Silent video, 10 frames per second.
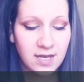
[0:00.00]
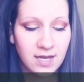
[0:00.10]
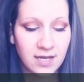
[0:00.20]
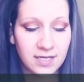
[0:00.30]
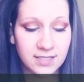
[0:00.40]

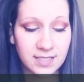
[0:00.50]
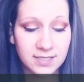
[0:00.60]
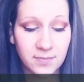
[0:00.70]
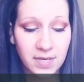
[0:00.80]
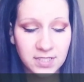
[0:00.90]
And it says the
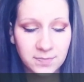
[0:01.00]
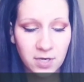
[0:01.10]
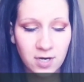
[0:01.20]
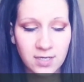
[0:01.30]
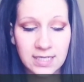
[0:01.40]
best
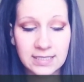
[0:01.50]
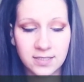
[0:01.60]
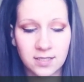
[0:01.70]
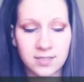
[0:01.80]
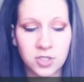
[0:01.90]
part, it
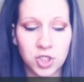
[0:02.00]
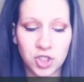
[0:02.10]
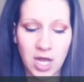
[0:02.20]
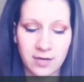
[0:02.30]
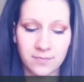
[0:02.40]
doesn't
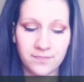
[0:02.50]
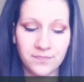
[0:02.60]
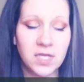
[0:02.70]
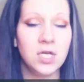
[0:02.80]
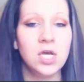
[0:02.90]
shed.
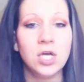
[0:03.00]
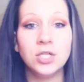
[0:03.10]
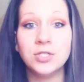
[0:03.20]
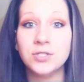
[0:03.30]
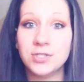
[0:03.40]

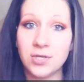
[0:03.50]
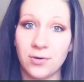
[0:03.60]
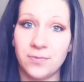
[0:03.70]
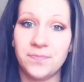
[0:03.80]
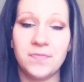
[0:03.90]

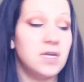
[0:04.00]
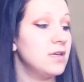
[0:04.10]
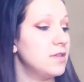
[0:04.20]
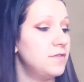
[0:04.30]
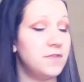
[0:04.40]
So,
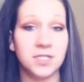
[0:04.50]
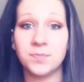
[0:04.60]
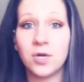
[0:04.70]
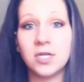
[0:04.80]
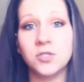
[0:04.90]
this
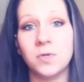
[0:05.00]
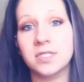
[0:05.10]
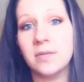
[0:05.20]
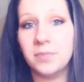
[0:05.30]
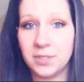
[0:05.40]
brush was
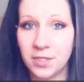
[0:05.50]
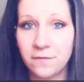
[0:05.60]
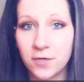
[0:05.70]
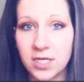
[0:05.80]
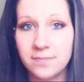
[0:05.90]
completely
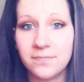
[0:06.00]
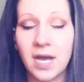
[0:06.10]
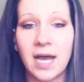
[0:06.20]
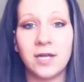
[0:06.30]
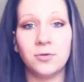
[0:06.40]
free.
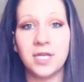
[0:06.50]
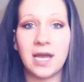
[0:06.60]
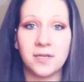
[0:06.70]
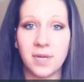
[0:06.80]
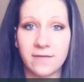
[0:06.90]
I only had
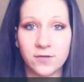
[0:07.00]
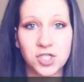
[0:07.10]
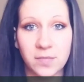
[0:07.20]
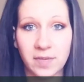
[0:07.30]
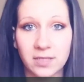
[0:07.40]
to pay for
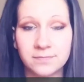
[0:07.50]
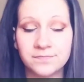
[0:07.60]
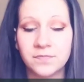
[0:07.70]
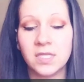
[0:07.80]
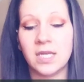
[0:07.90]
shipping.
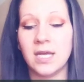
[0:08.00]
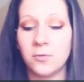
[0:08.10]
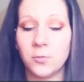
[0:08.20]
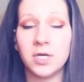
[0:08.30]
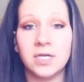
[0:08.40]
It
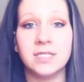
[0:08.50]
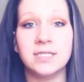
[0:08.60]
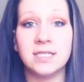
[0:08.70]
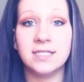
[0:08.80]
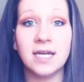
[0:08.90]
was
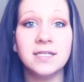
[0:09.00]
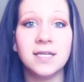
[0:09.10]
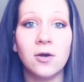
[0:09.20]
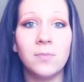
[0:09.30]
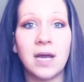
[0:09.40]
sent
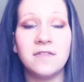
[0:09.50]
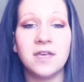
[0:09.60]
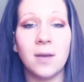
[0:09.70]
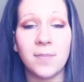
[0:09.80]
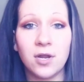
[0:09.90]
out by the
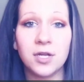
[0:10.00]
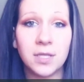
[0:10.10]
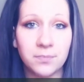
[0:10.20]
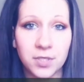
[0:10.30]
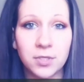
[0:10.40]
American
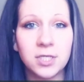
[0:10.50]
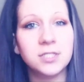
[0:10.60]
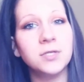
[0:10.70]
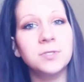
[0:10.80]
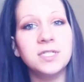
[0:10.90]
Beauty
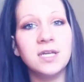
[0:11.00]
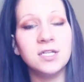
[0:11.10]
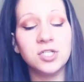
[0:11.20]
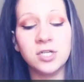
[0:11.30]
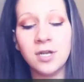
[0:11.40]

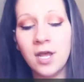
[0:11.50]
Association.